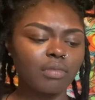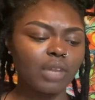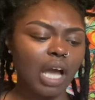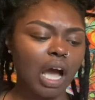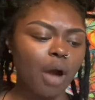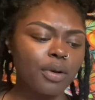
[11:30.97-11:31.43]

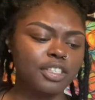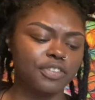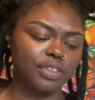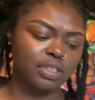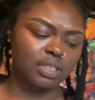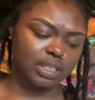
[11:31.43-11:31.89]
I always
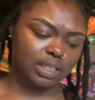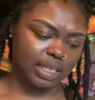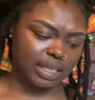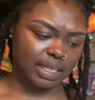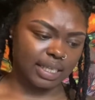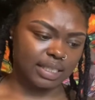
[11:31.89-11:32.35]
feel these
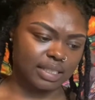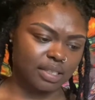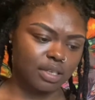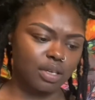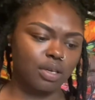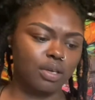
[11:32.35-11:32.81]
things.
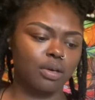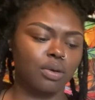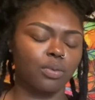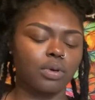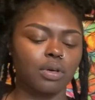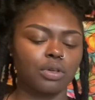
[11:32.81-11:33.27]

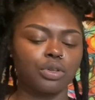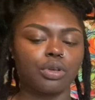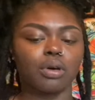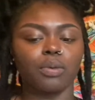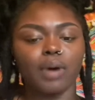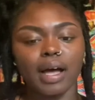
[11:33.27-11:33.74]
Well, you
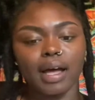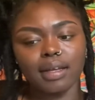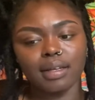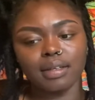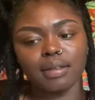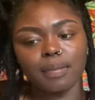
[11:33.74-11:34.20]
know
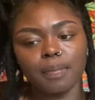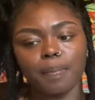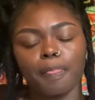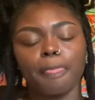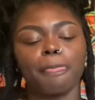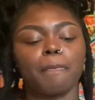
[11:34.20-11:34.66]
why?
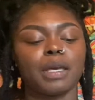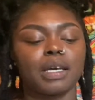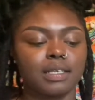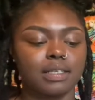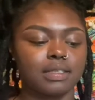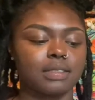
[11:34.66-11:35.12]

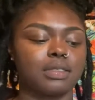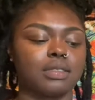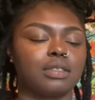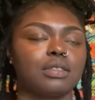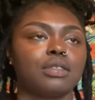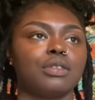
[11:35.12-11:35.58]
Because
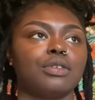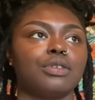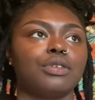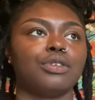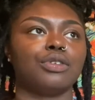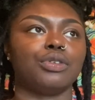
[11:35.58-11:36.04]

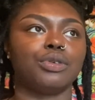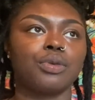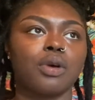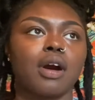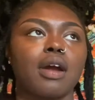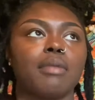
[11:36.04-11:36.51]
you
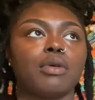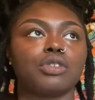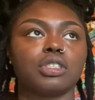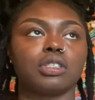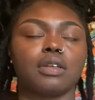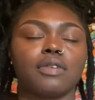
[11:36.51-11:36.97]
are
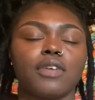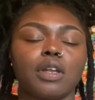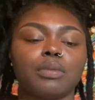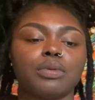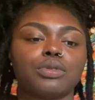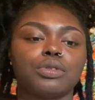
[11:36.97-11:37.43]
emotionally
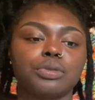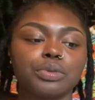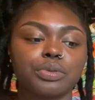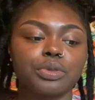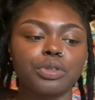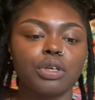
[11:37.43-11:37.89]
unavailable
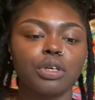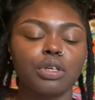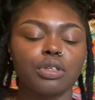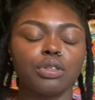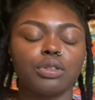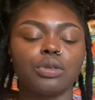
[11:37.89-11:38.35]
too.
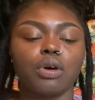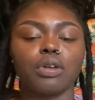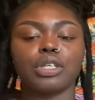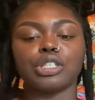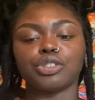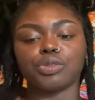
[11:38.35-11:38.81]
You
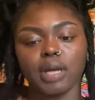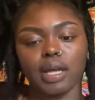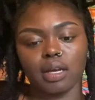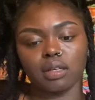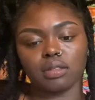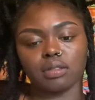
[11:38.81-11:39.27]
only
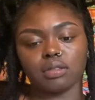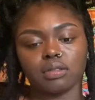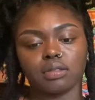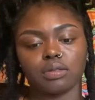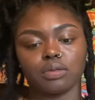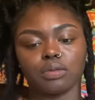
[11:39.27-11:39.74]
attract
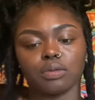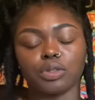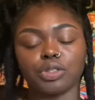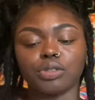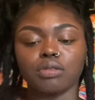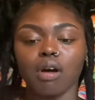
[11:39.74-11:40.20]

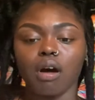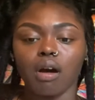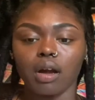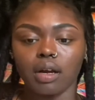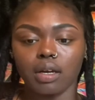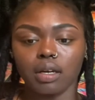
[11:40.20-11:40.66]
what you are.